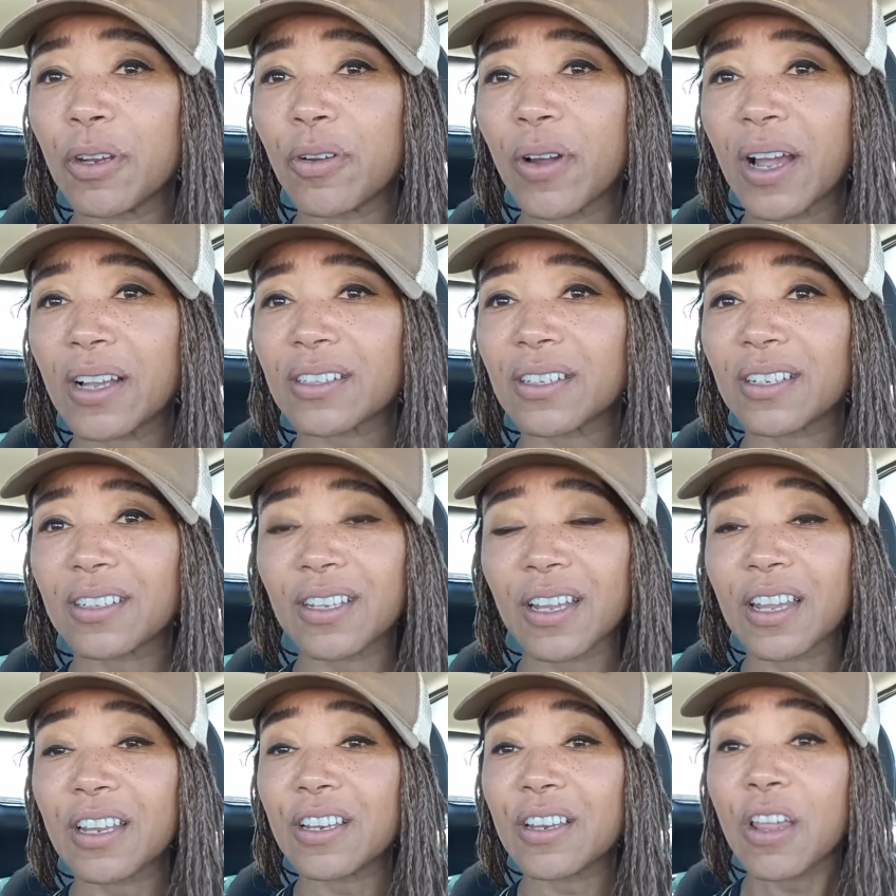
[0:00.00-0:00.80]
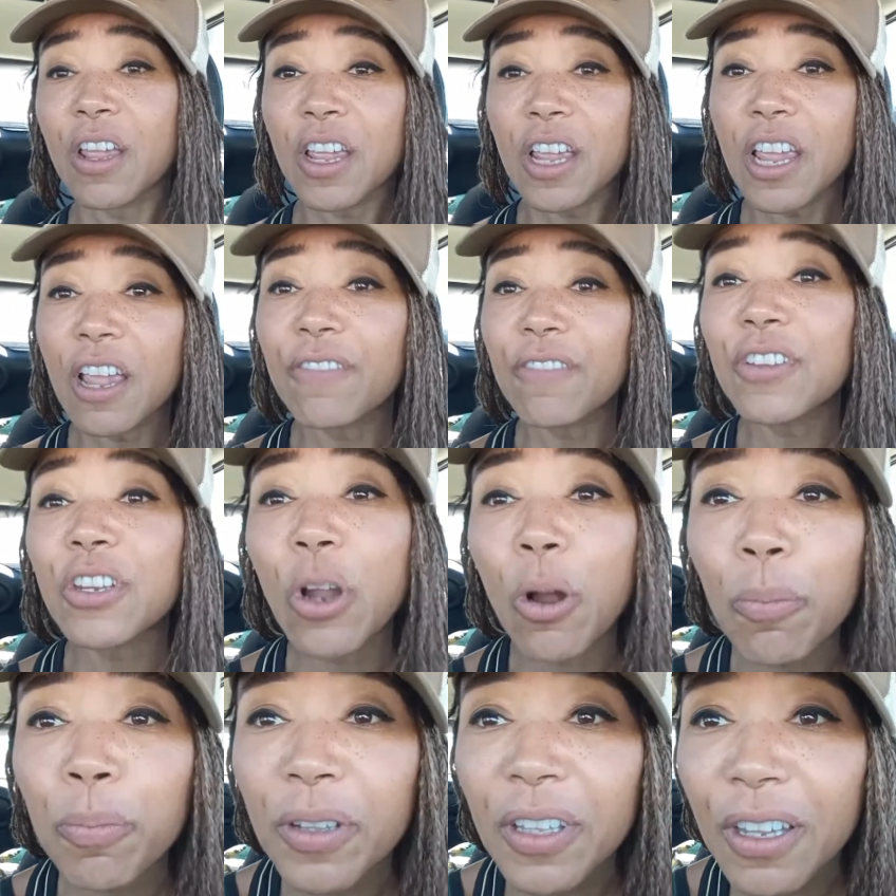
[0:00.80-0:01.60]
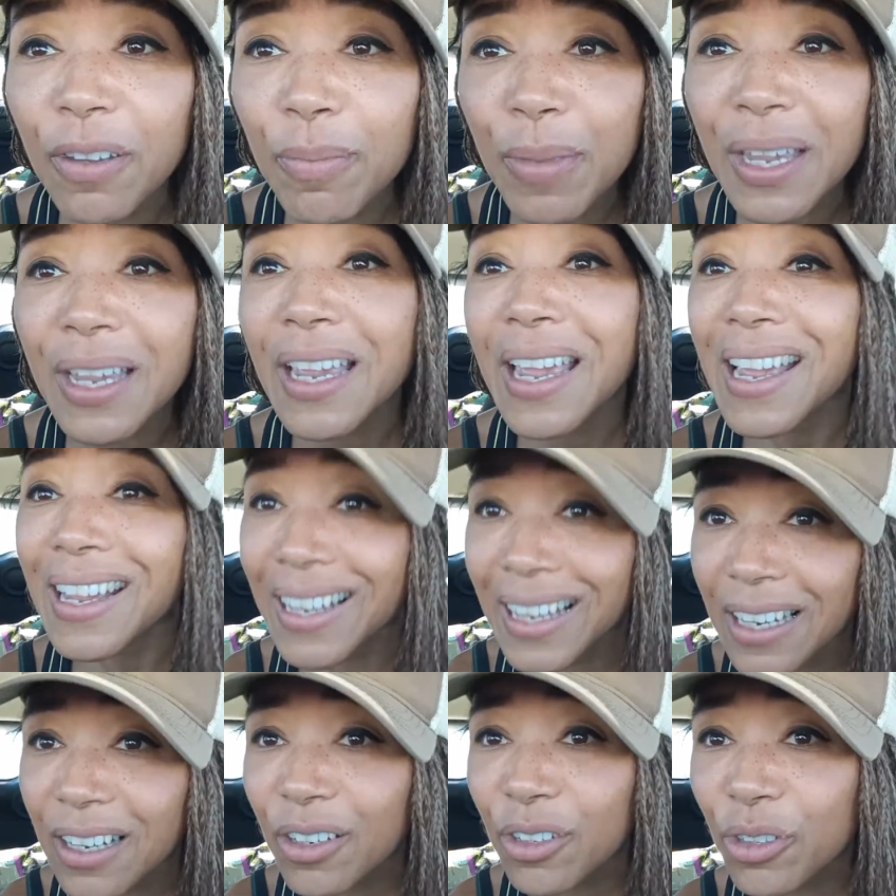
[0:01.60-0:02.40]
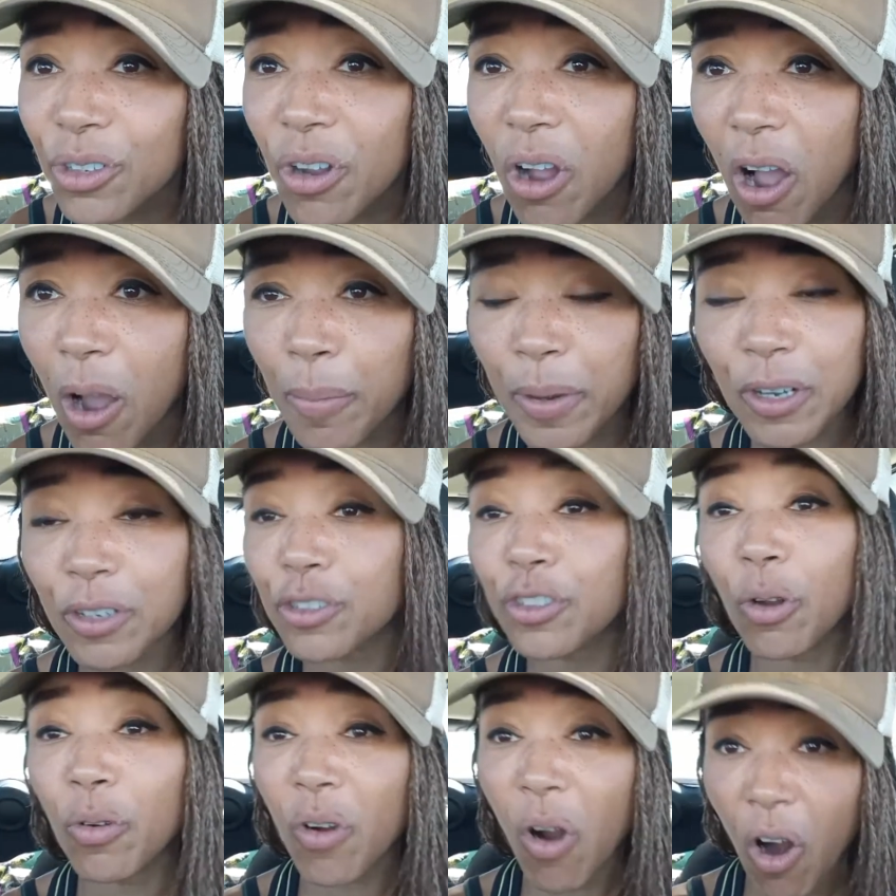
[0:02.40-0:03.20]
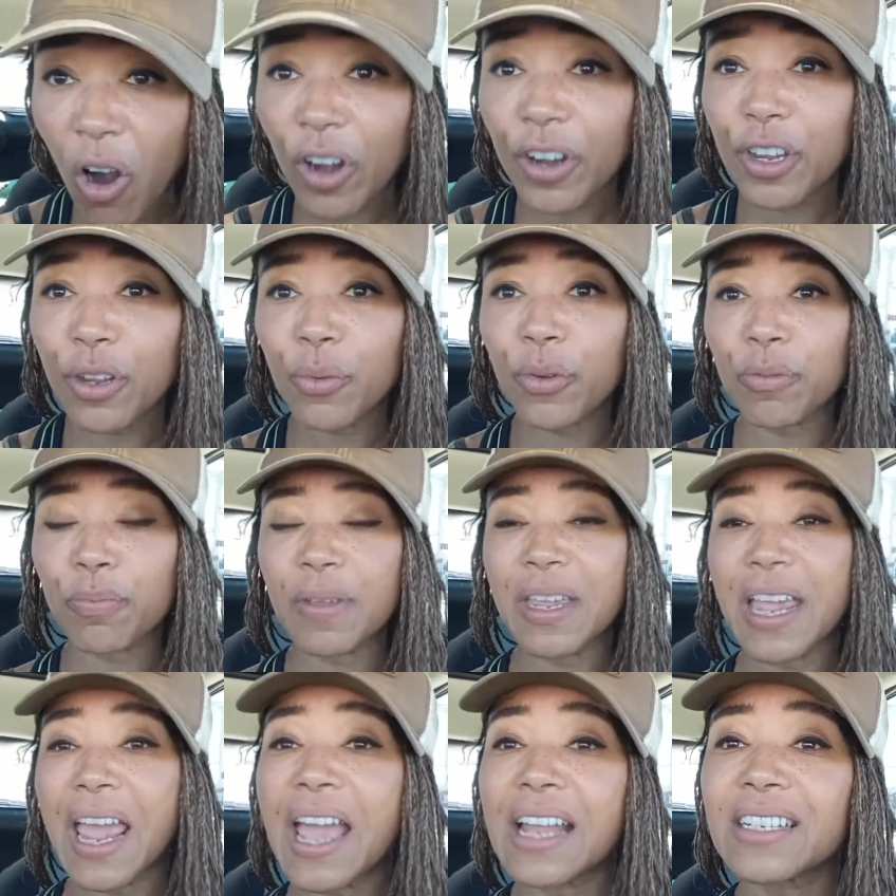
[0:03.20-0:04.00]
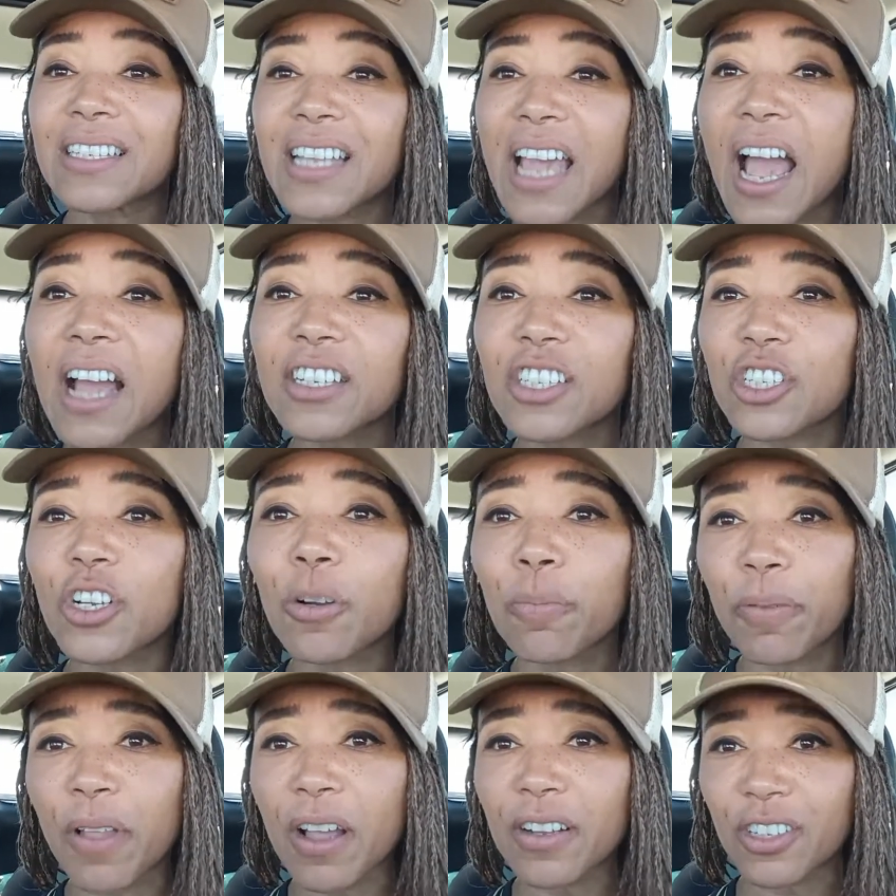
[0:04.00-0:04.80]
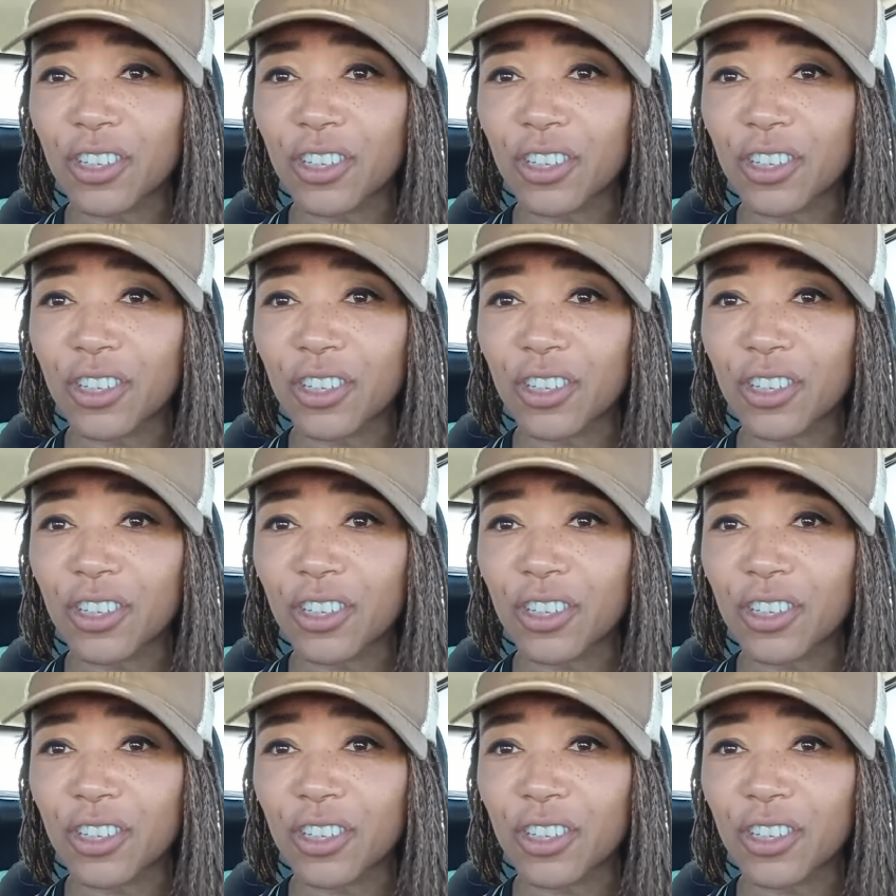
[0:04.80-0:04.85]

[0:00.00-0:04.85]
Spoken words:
acids. And if you don't believe me, get a glucometer. Don't argue with me. And test your blood